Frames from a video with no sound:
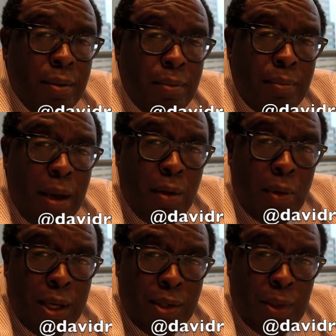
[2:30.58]

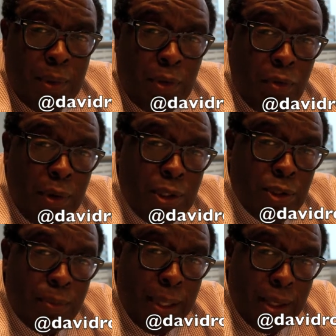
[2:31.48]
marijuana that we grow in
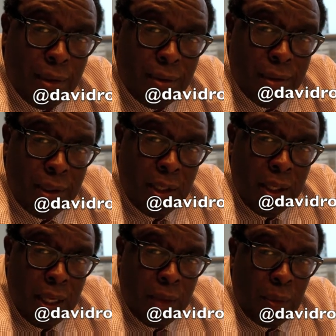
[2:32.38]
Jamaica,
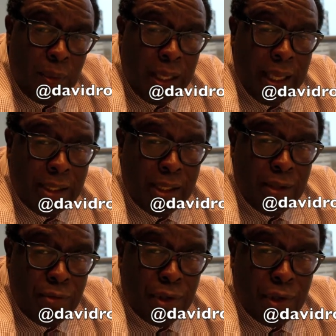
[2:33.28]
and what we get
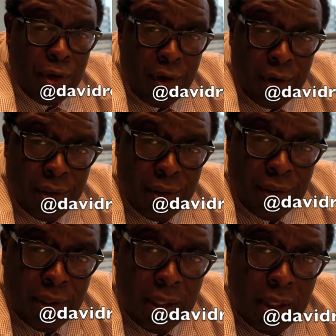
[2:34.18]
in return
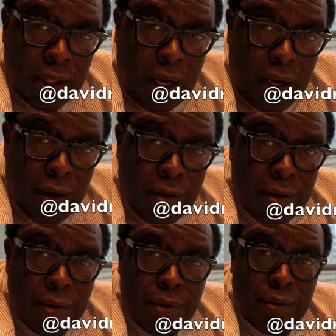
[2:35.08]

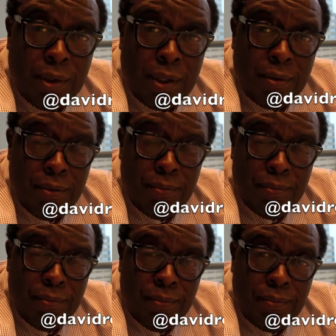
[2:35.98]
are
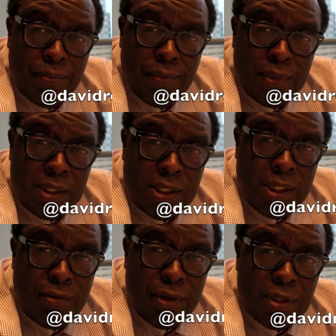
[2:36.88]

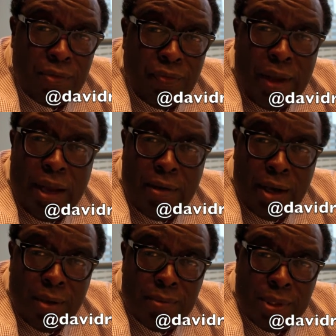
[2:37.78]
serious
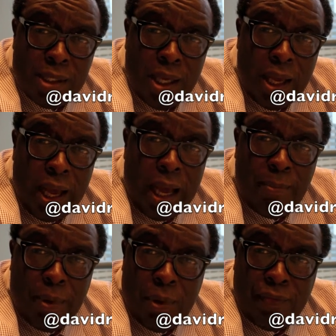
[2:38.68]
firearms,
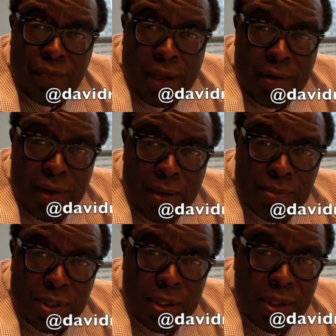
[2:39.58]
high-powered
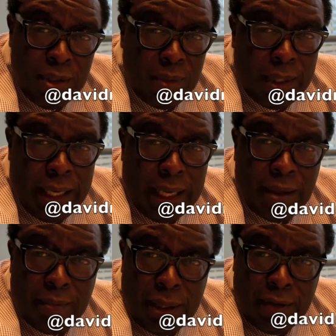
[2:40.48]
firearms, that we
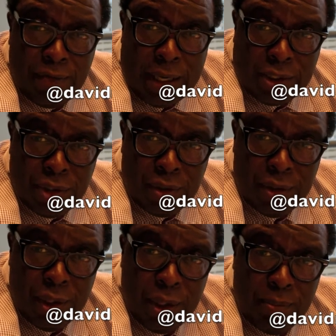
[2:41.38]
cannot manufacture,
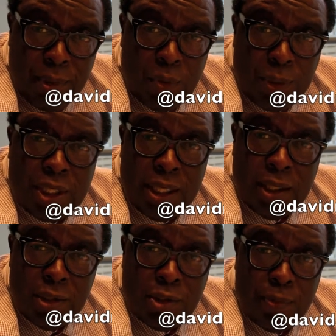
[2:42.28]
but which
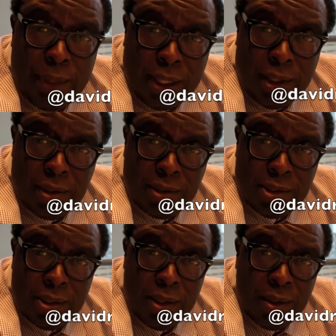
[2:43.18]
kill
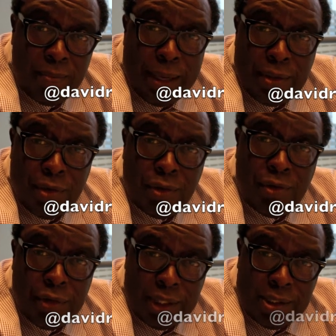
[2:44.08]
Jamaicans by the
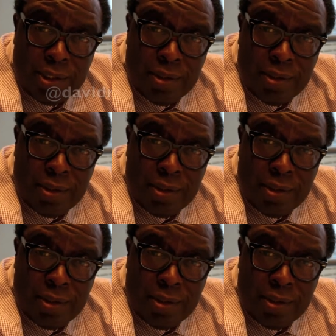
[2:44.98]
hundreds.